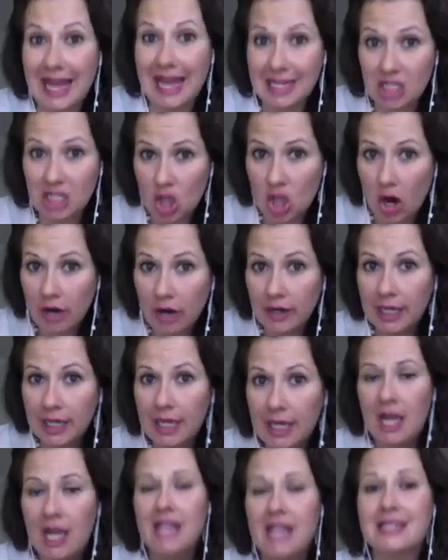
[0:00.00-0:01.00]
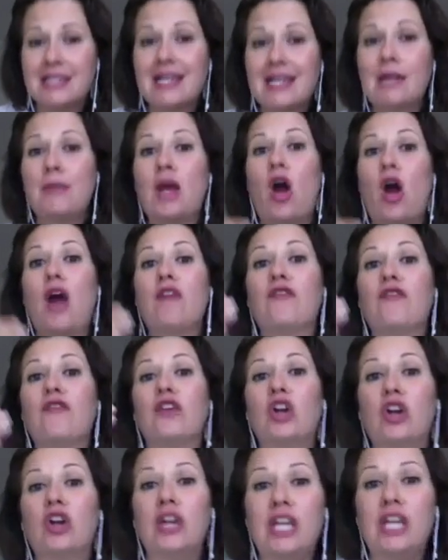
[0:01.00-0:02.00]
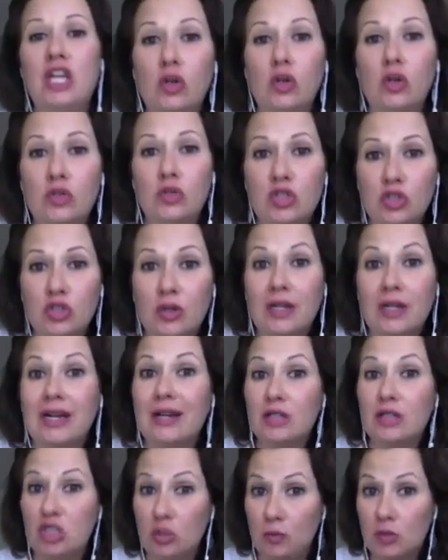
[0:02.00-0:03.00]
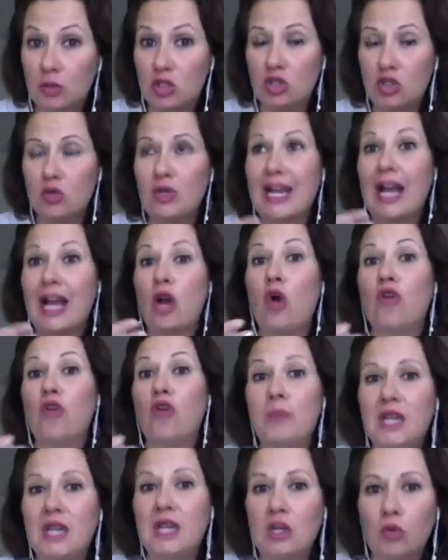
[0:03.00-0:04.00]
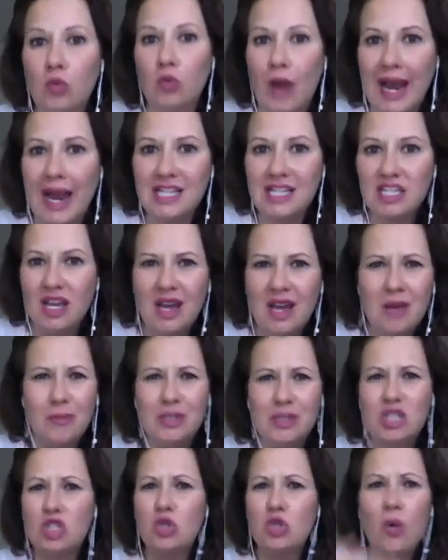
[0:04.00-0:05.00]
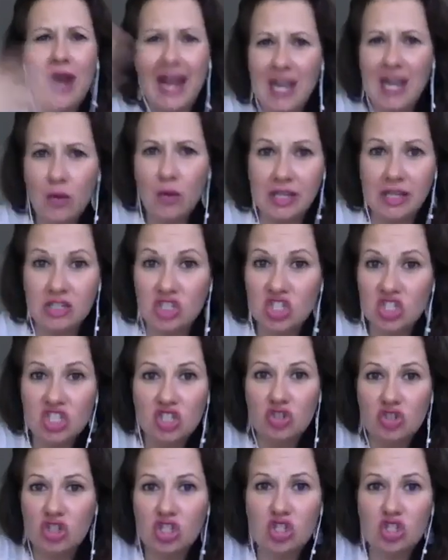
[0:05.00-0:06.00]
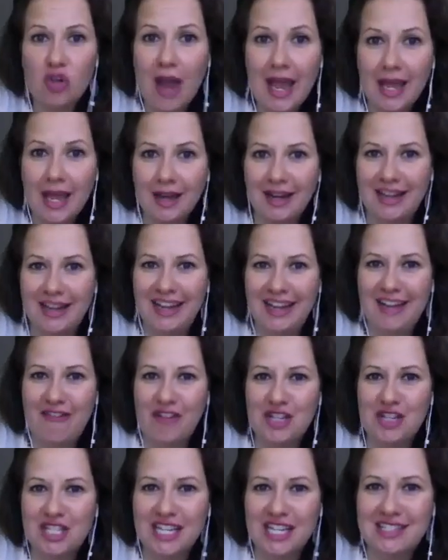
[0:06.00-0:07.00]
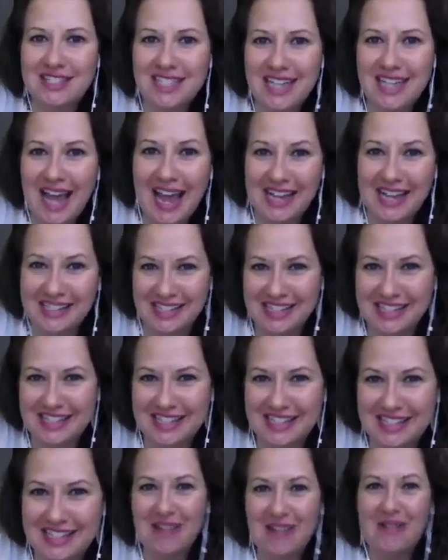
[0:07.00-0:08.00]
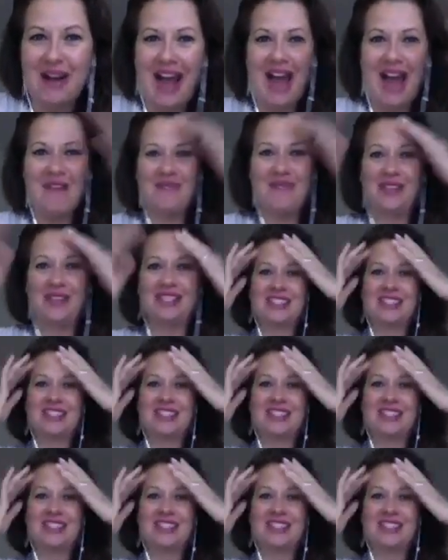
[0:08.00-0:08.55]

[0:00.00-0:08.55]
sorry. It's going to be hard for your ego to let go of being right, but do it anyways. Just try it for 60 days and tell me what happens.